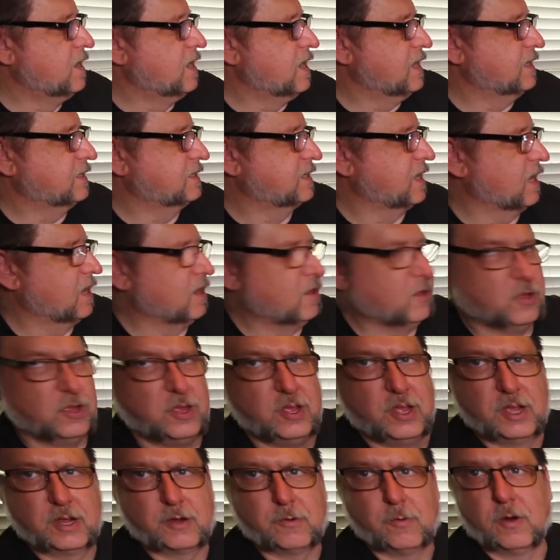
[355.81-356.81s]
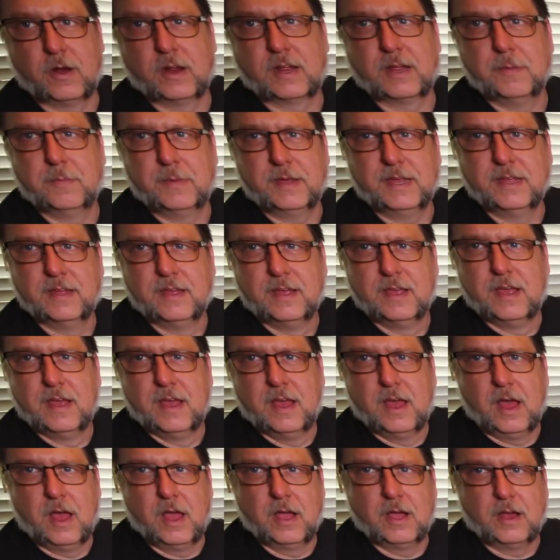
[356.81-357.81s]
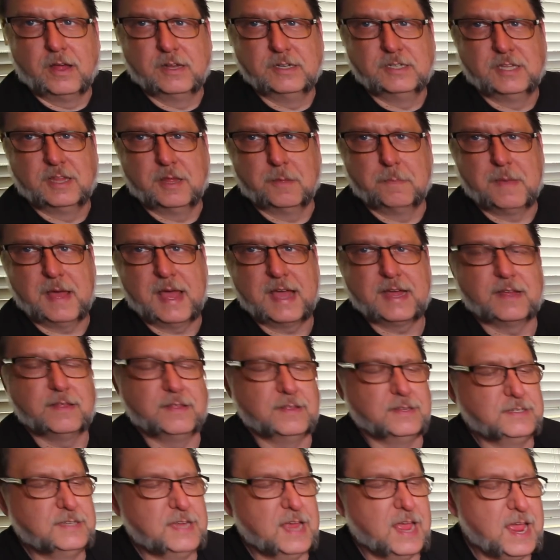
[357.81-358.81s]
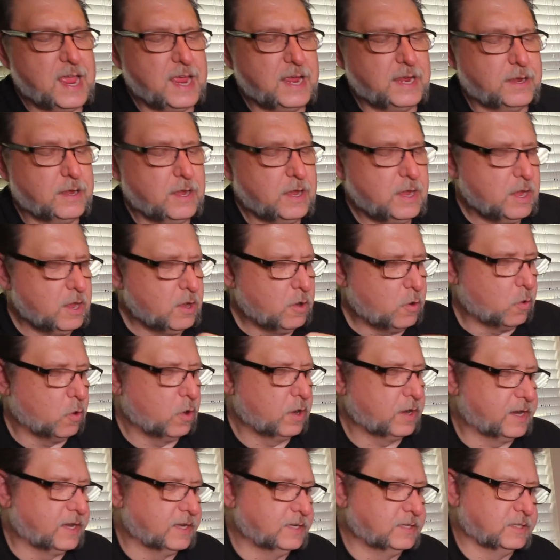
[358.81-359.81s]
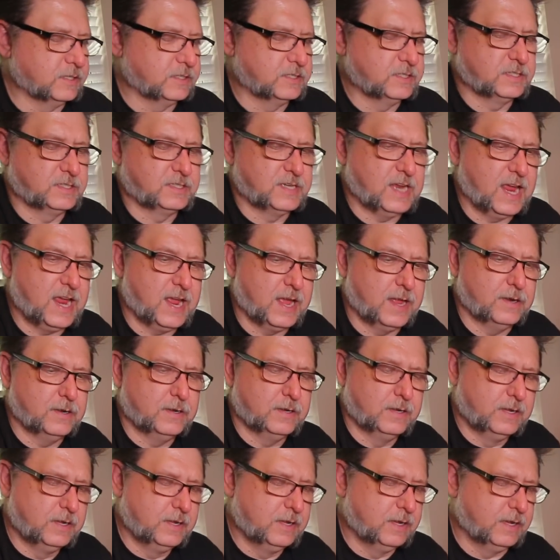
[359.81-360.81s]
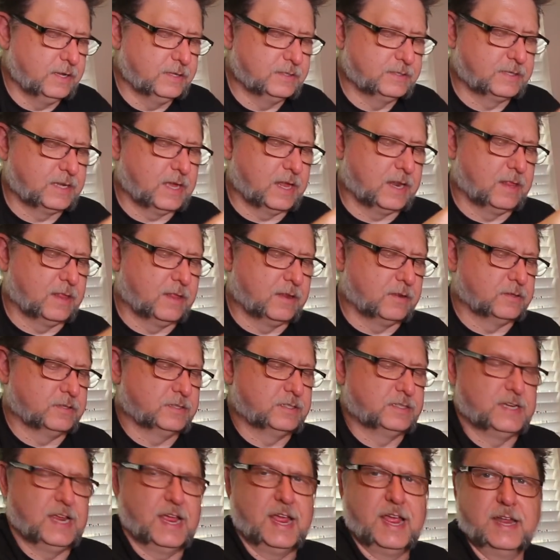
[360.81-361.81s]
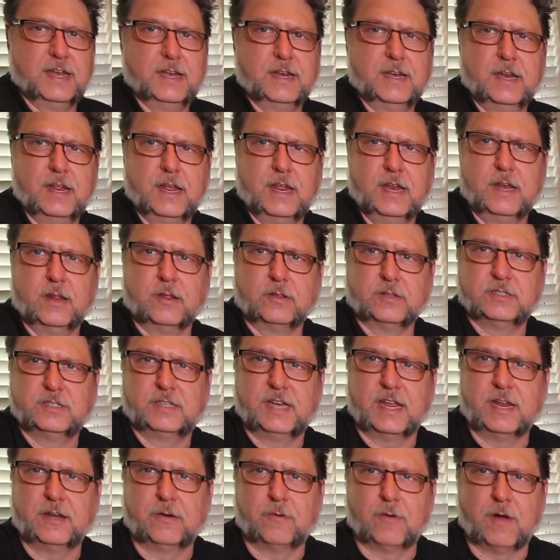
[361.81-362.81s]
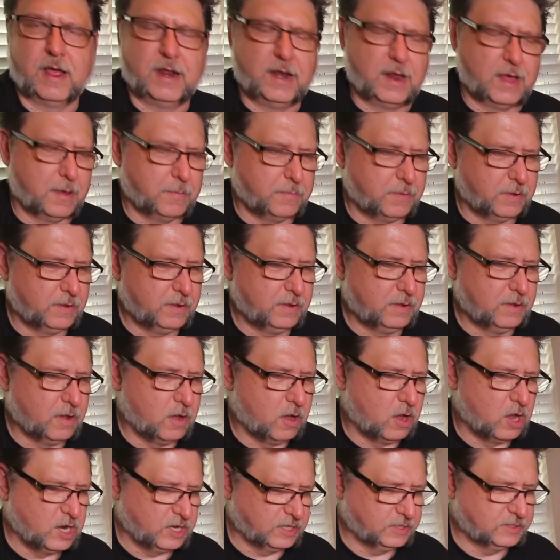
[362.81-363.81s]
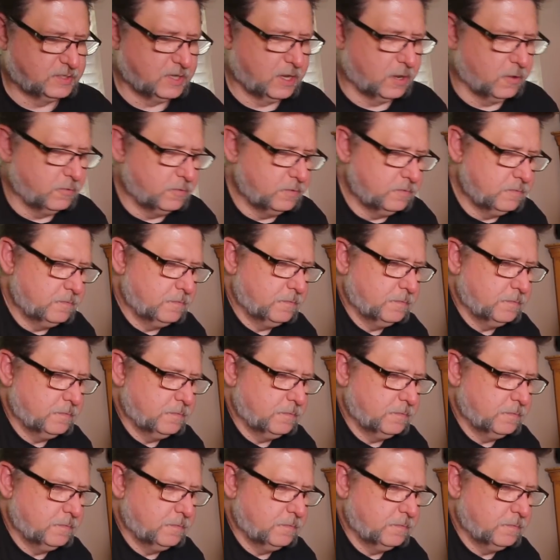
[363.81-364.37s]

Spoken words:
It's got a little hook where it can be hung onto the back of the tank, or it can just stand. It's got a little stand and it'll stand right up on its own.